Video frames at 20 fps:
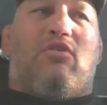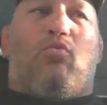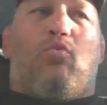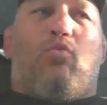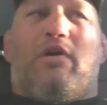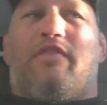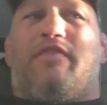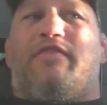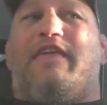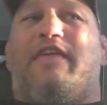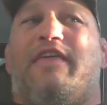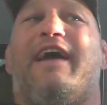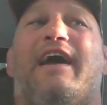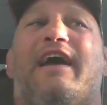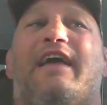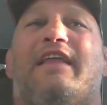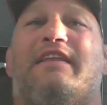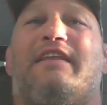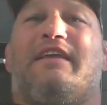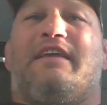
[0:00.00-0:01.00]
with
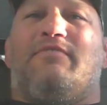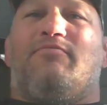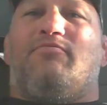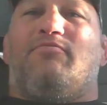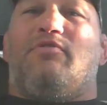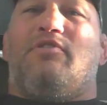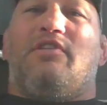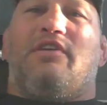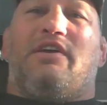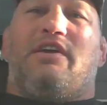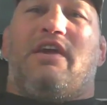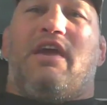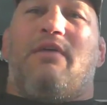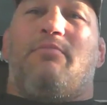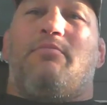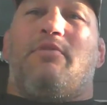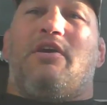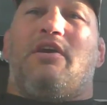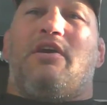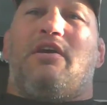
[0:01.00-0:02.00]
that, it really
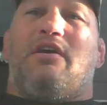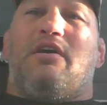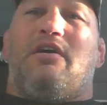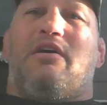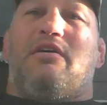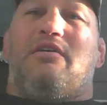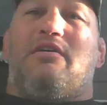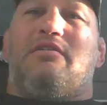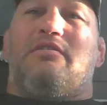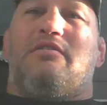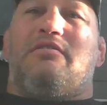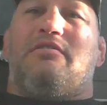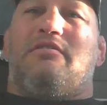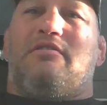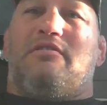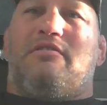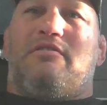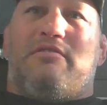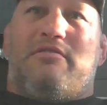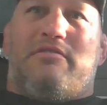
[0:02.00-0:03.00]
gave me
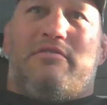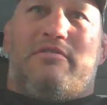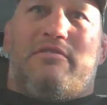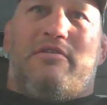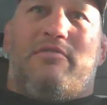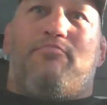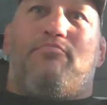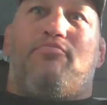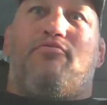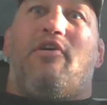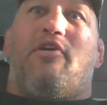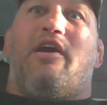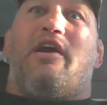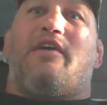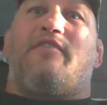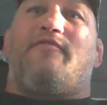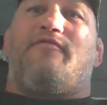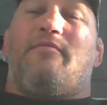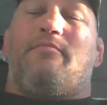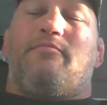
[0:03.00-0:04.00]
a
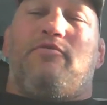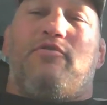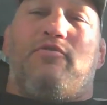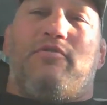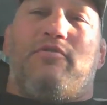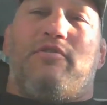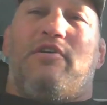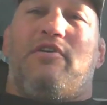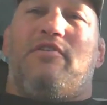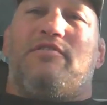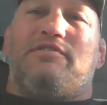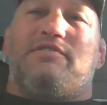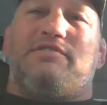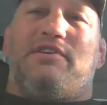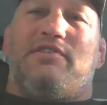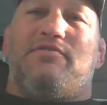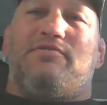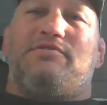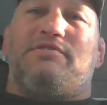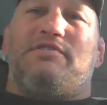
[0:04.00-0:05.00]
break from doing all
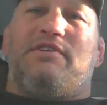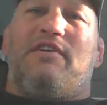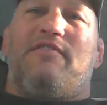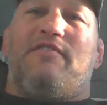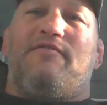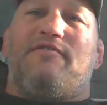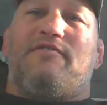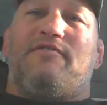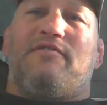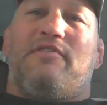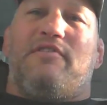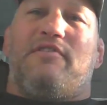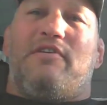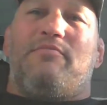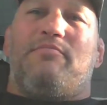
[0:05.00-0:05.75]
this other stuff. And,